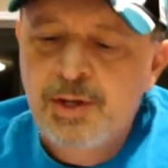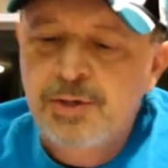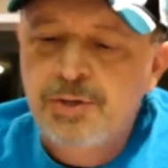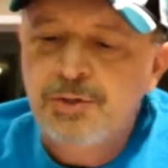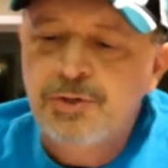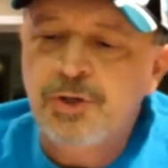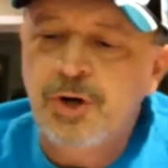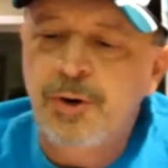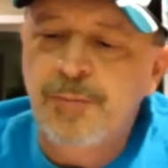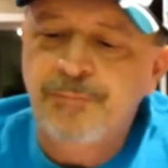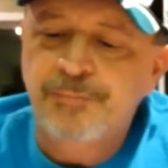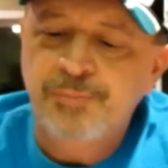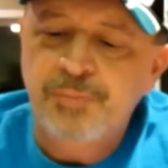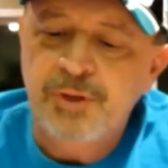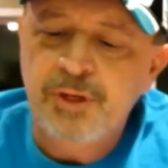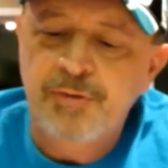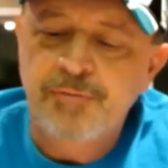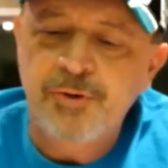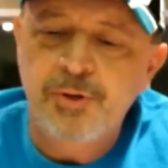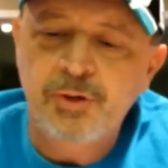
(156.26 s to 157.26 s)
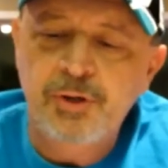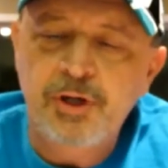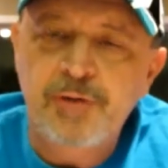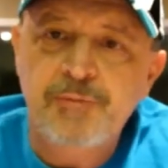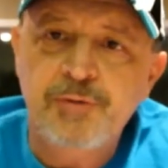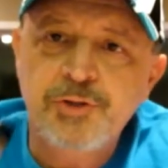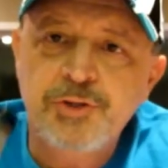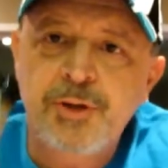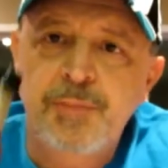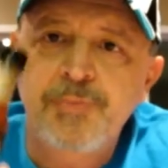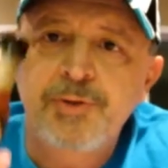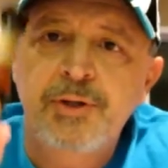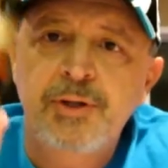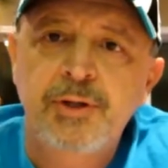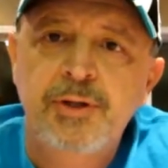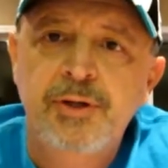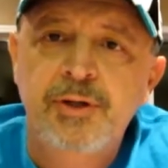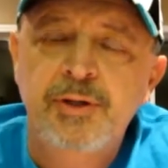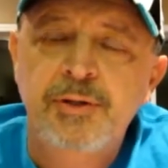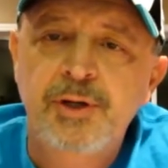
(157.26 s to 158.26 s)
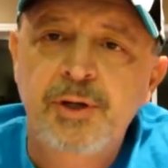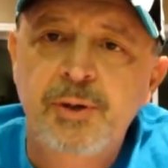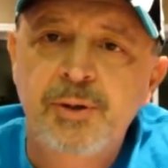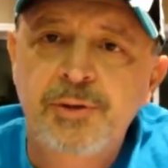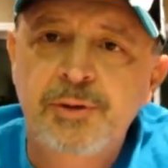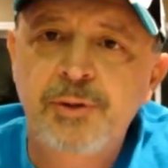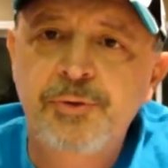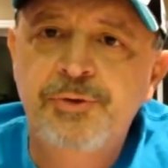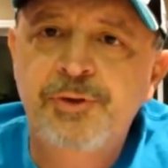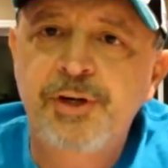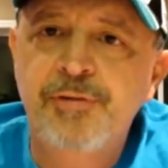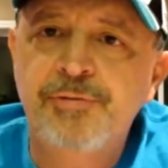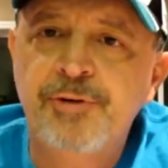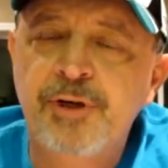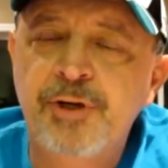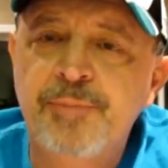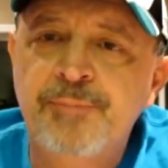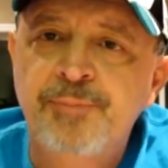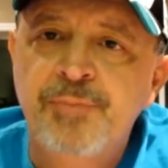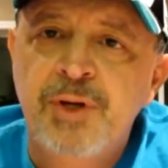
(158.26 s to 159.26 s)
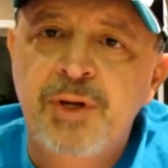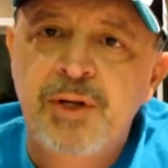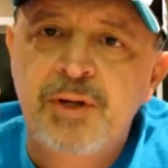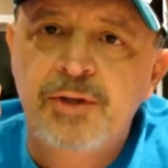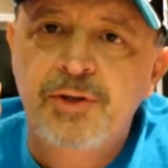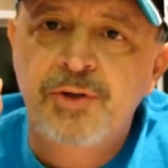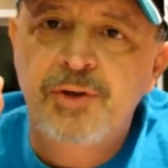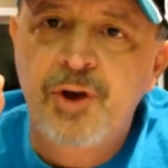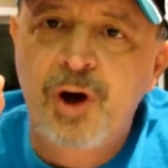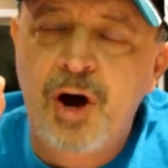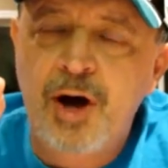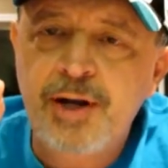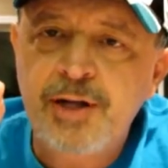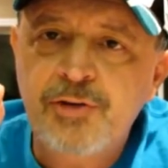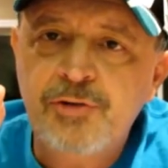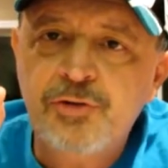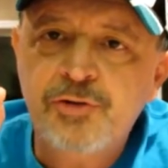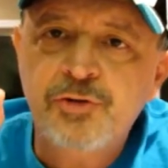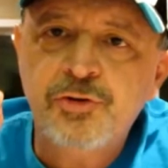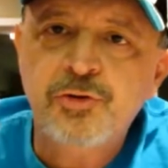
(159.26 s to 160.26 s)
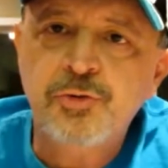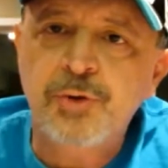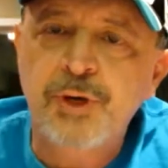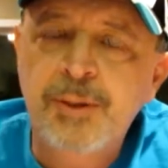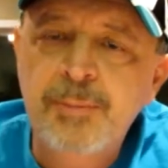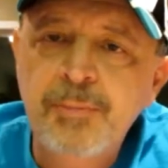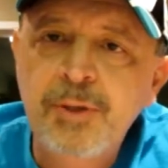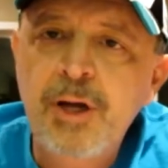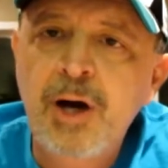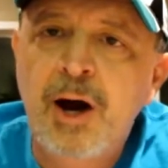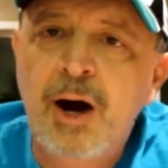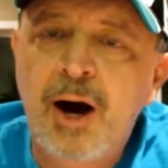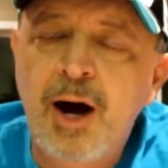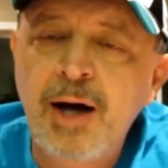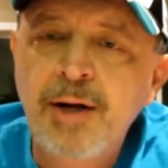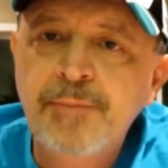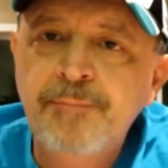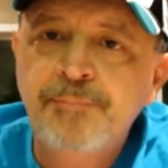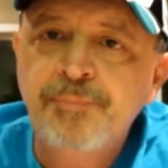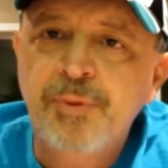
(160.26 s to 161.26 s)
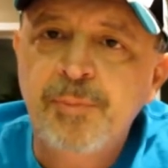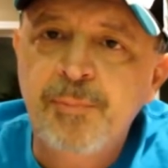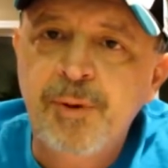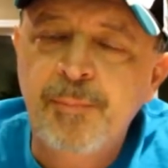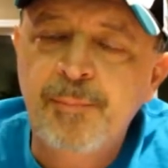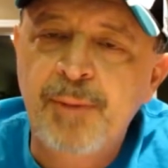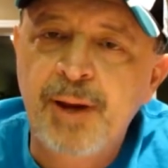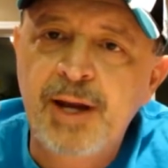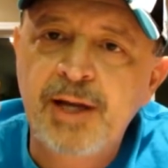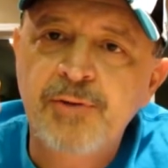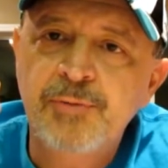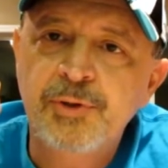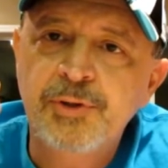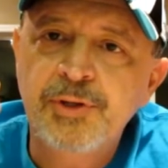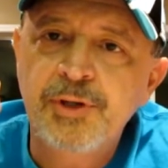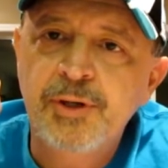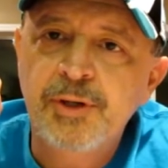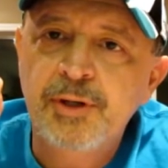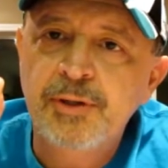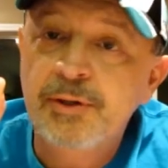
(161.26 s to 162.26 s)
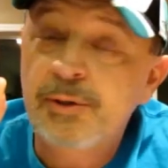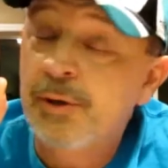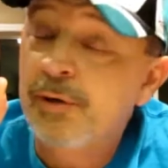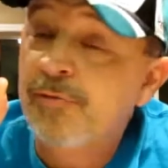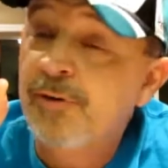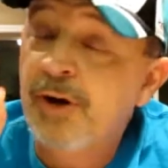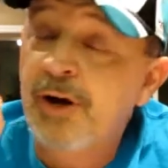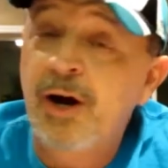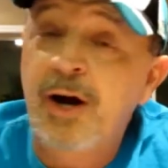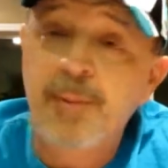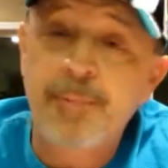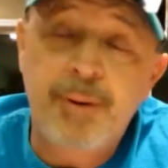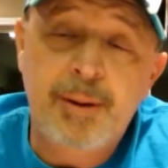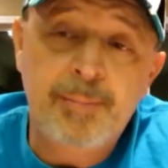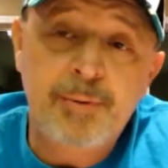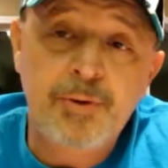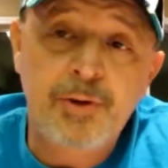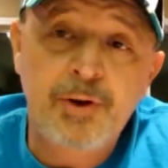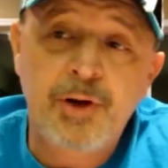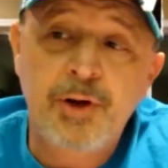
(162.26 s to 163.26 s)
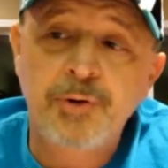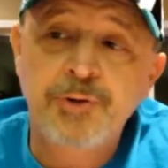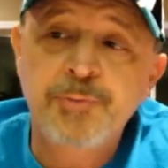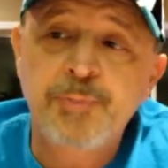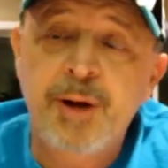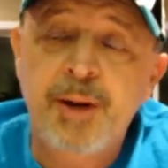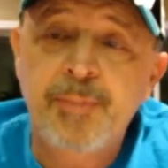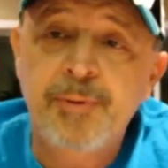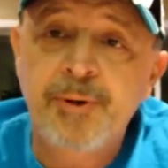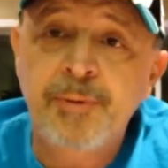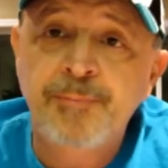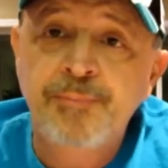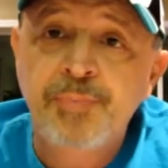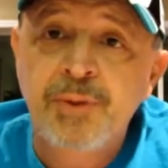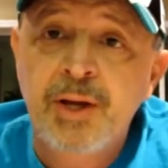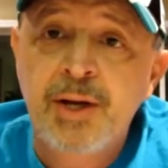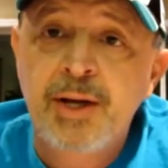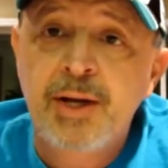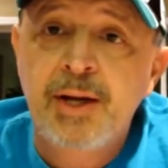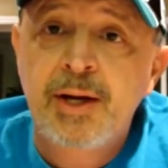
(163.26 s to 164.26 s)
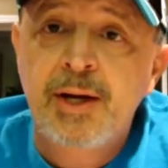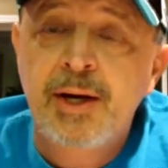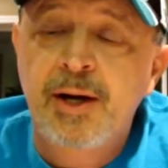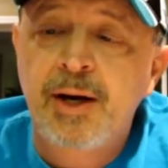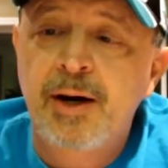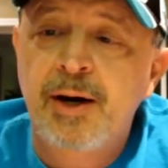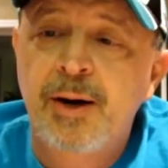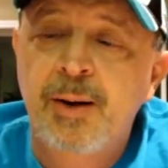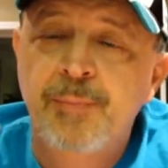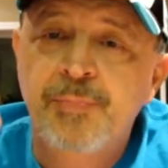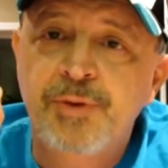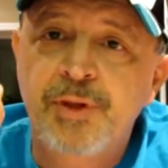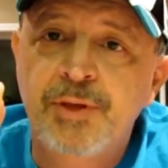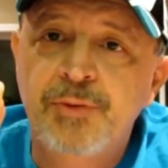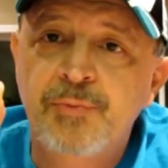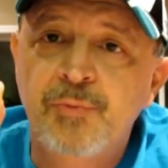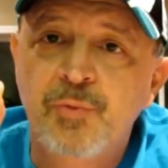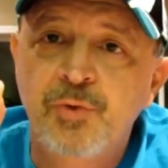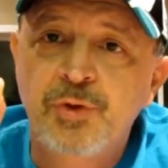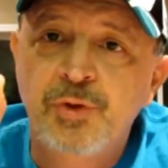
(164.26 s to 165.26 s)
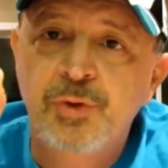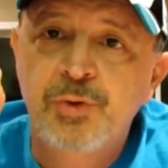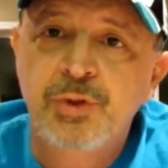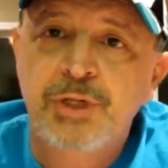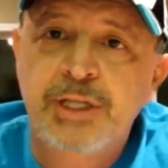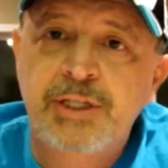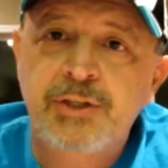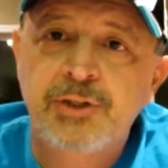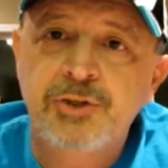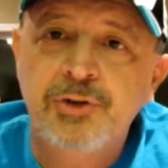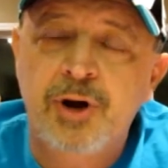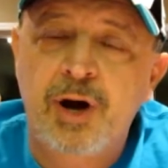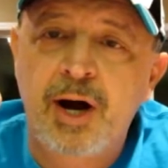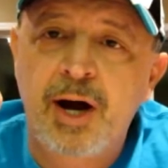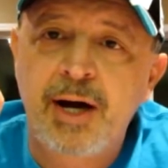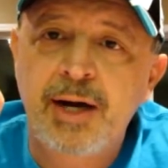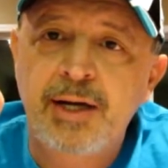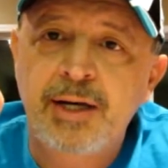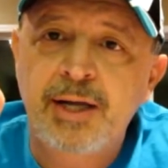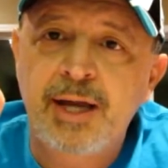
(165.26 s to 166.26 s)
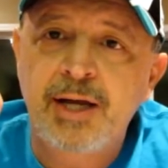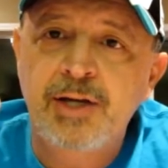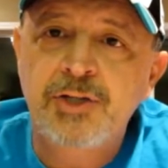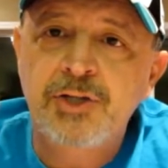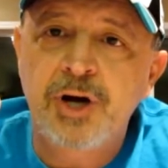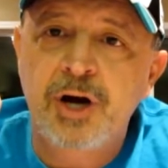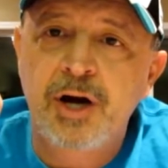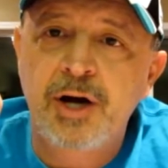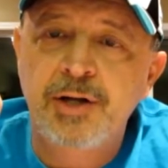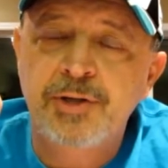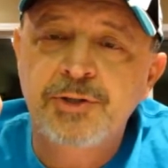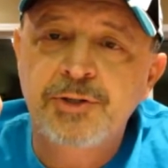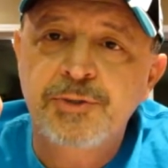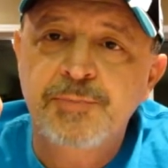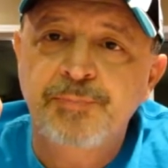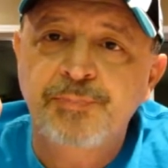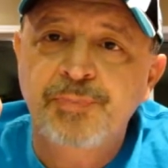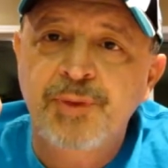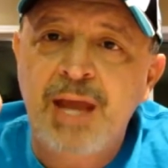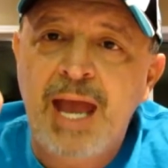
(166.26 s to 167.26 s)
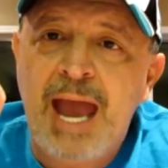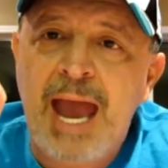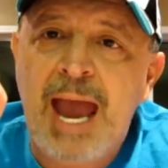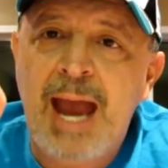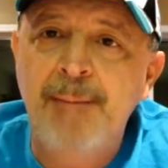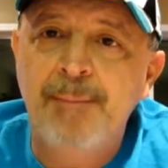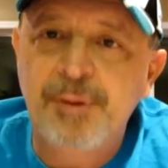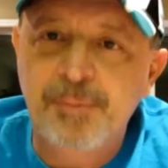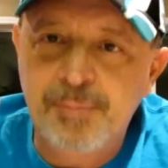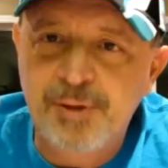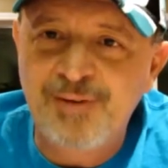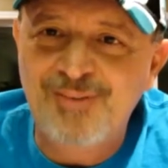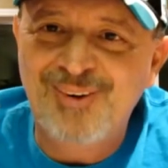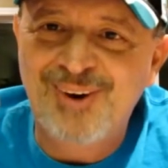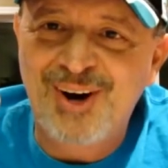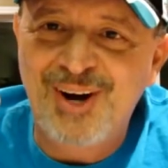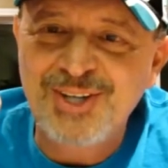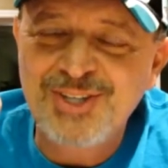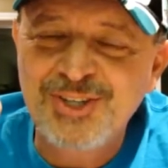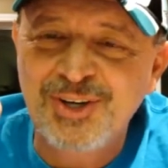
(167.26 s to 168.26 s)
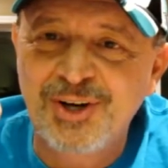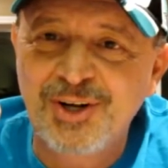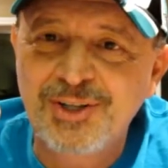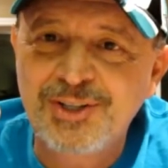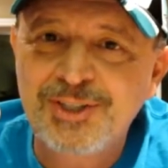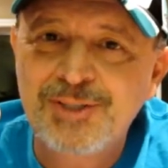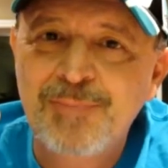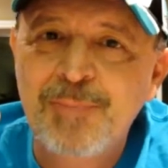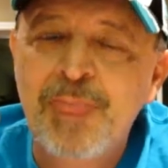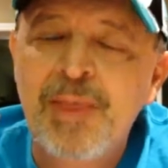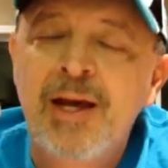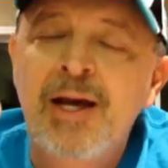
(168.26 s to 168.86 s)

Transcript: So if you're looking for something, uh, you know, a little different, not extremely hot, but made with a, you know, a very hot pepper, the ghost pepper, um, then you need to try CaJohn's Happy Beaver Hot Sauce.